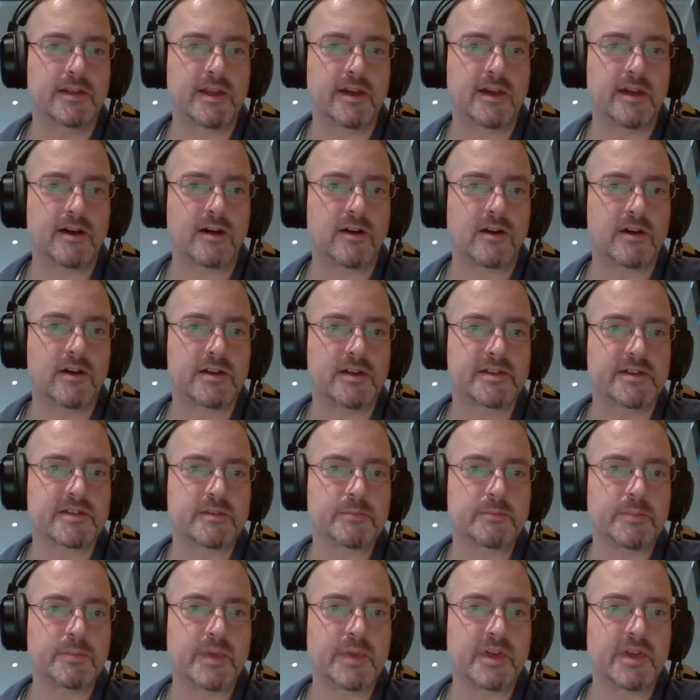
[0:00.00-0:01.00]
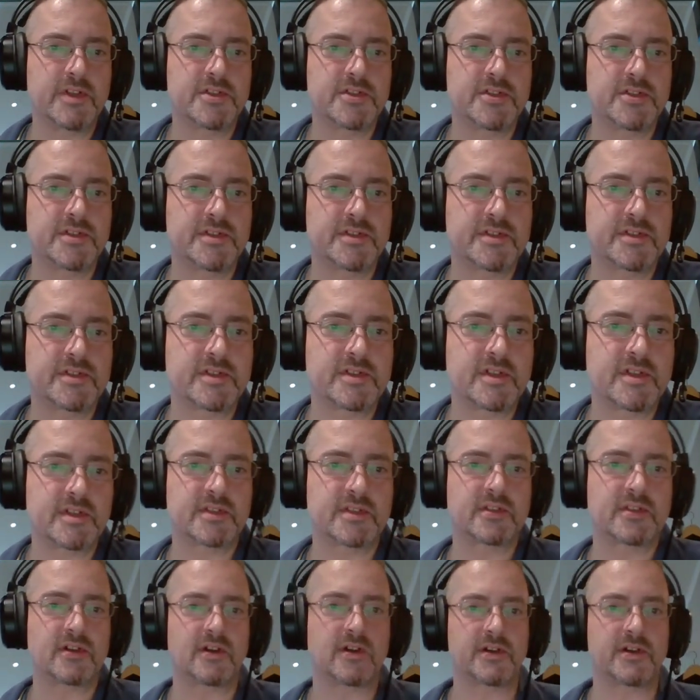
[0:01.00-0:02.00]
are some pages
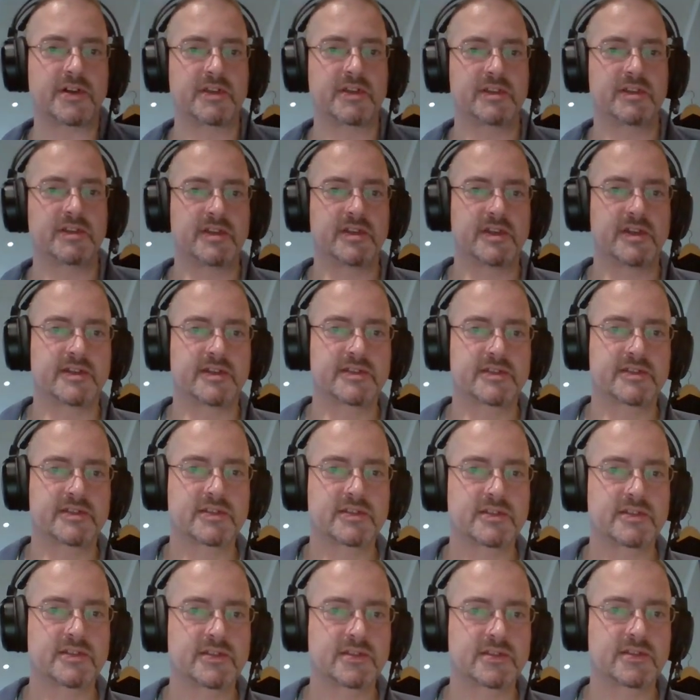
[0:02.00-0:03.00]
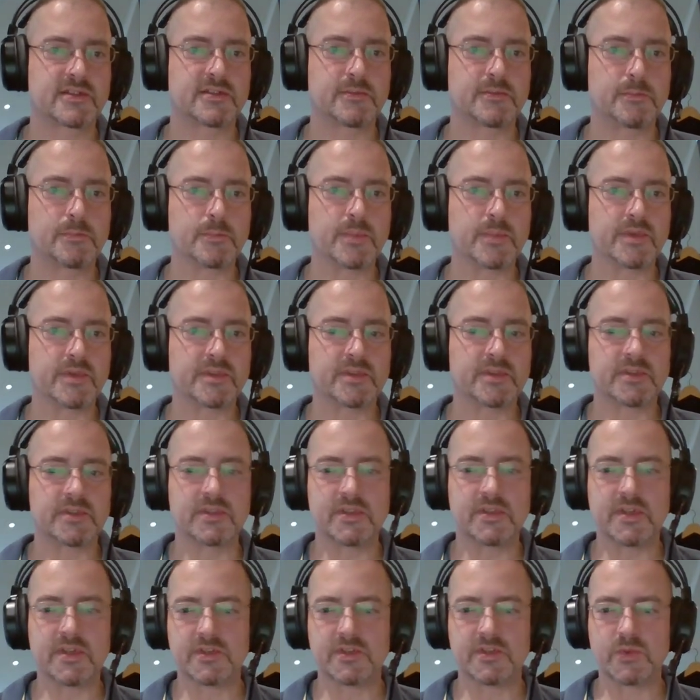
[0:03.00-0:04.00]
that are indexed, but
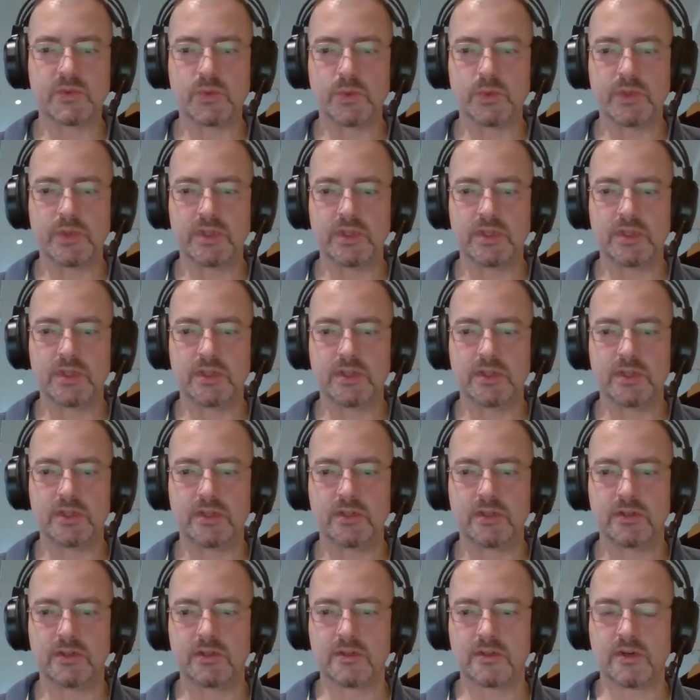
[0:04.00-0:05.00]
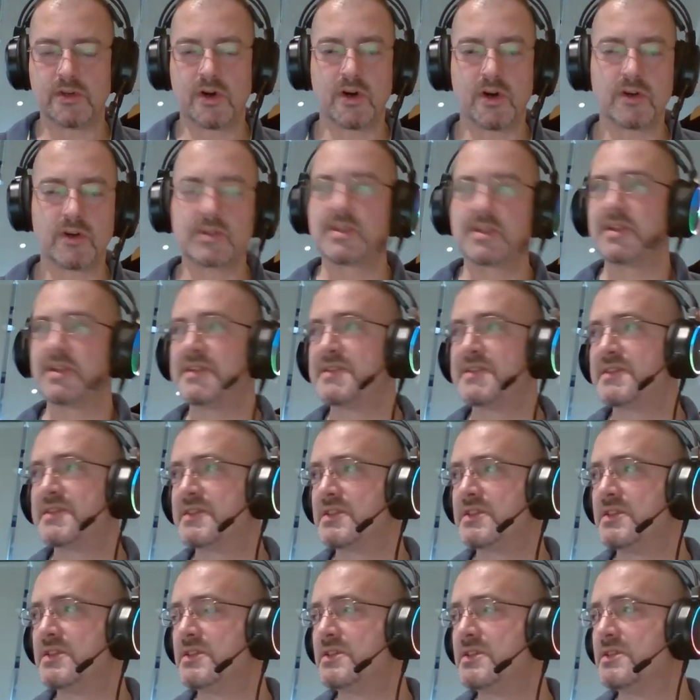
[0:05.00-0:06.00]
that we hardly
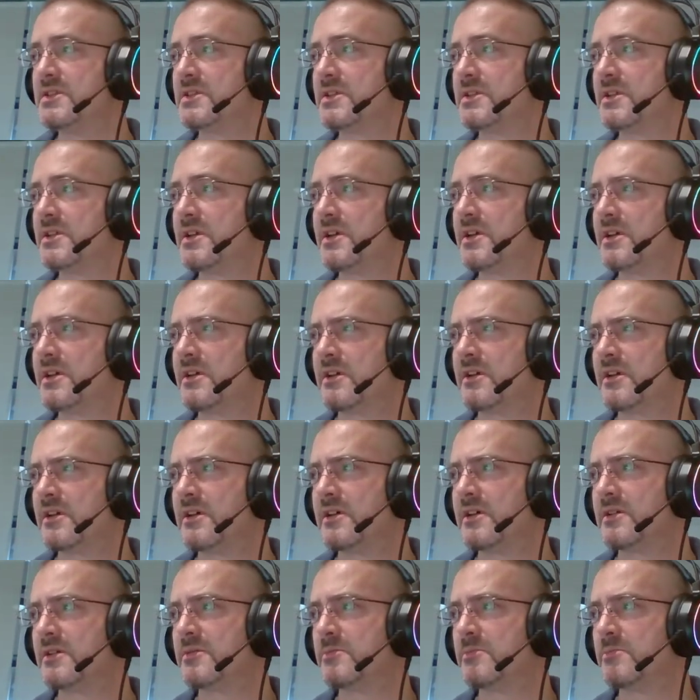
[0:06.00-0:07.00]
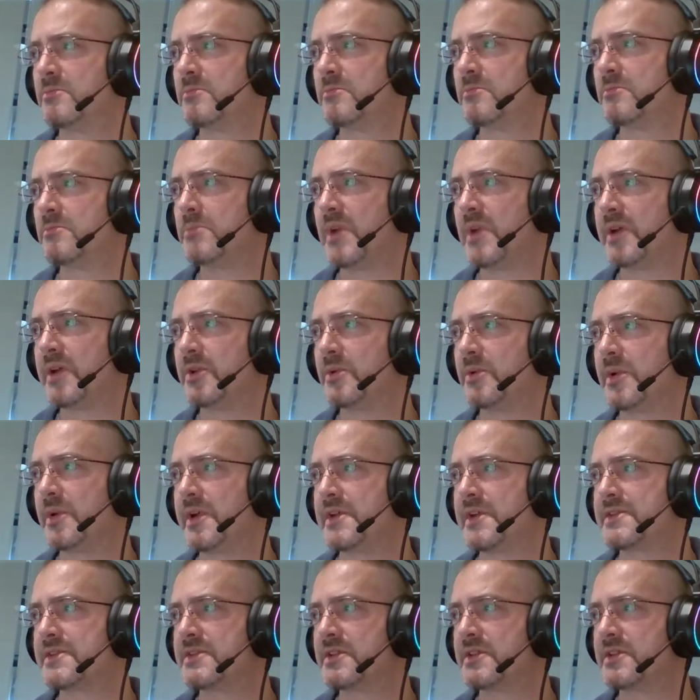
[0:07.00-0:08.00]
see. And by the
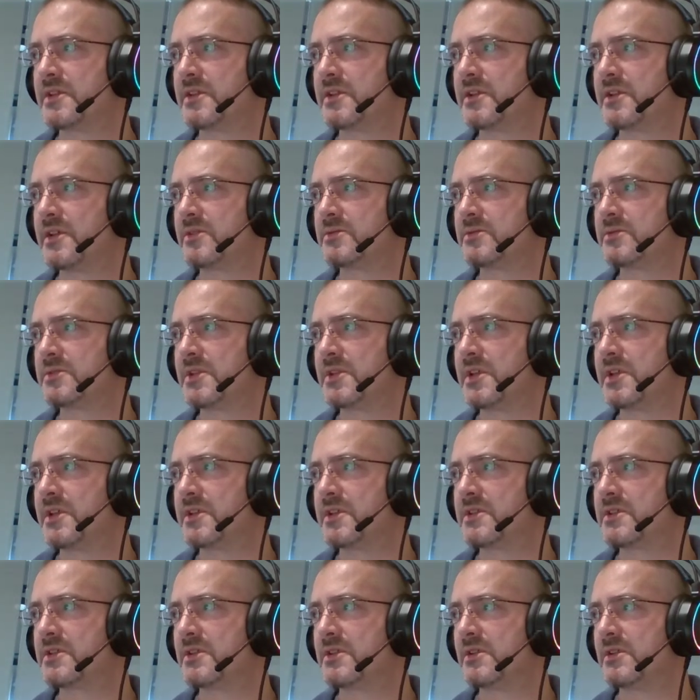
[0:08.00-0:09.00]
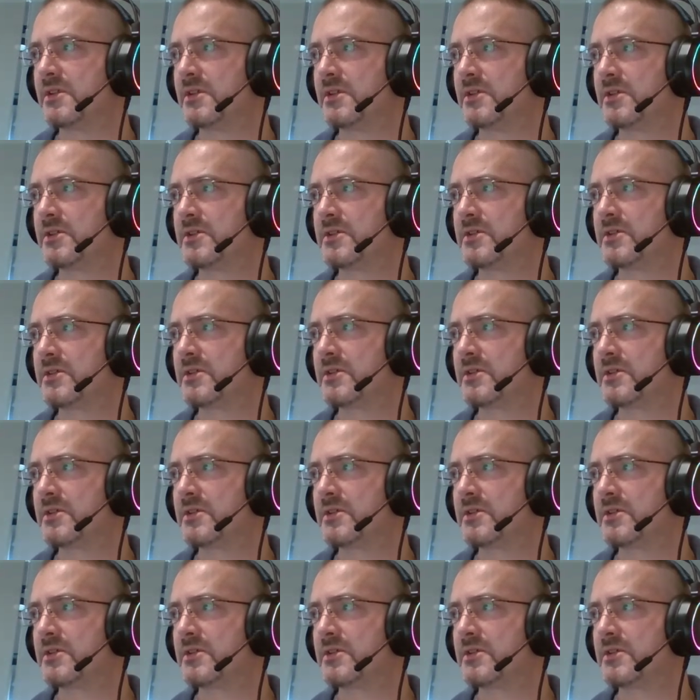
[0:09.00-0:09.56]
way, I think they don't get a lot